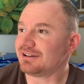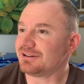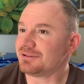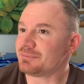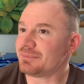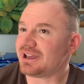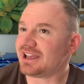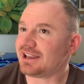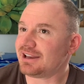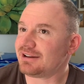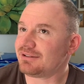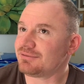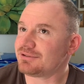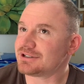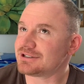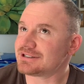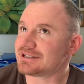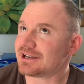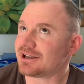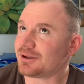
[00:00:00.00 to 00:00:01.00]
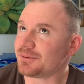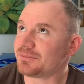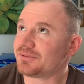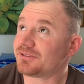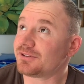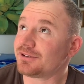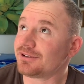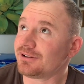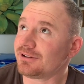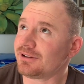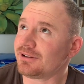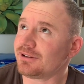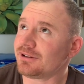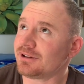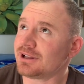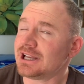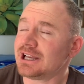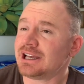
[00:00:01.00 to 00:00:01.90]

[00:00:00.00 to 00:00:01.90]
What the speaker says: men was helpful,